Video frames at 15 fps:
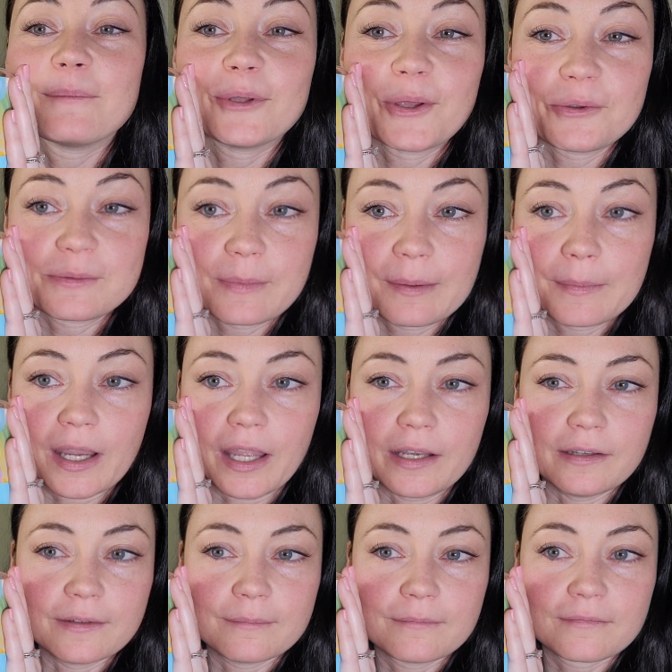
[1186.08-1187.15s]
blows my
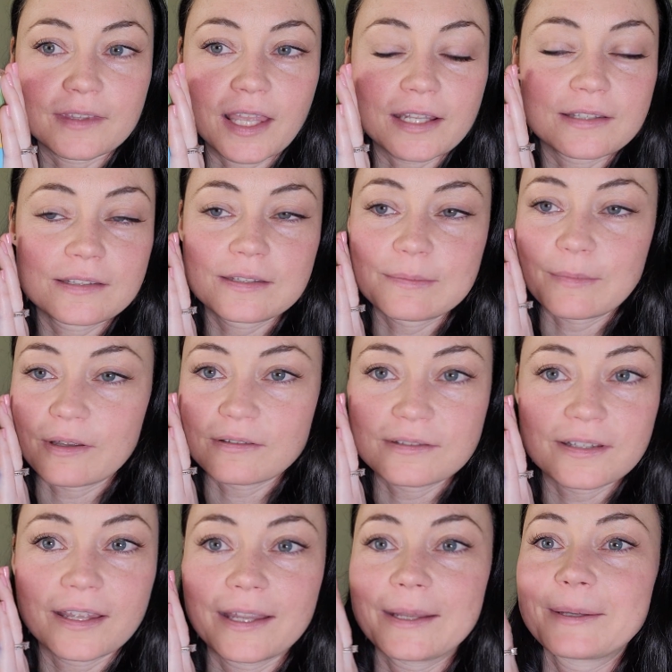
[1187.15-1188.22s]
mind. That smells
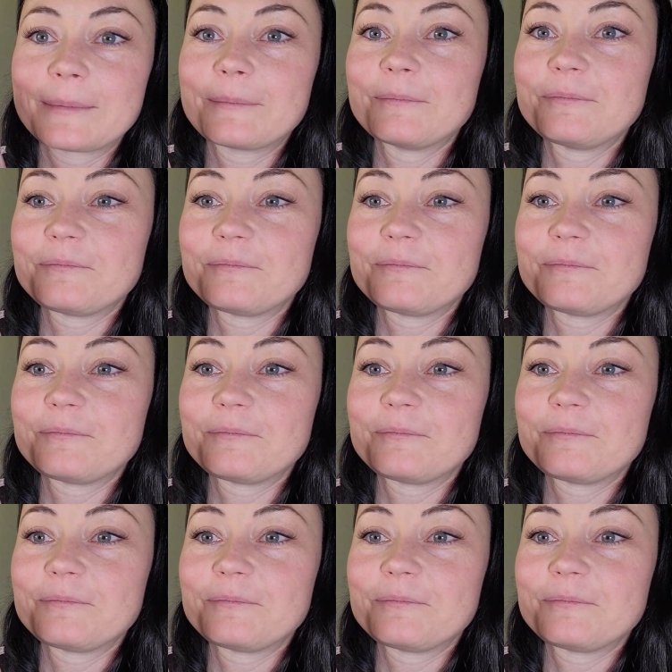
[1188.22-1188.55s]
like,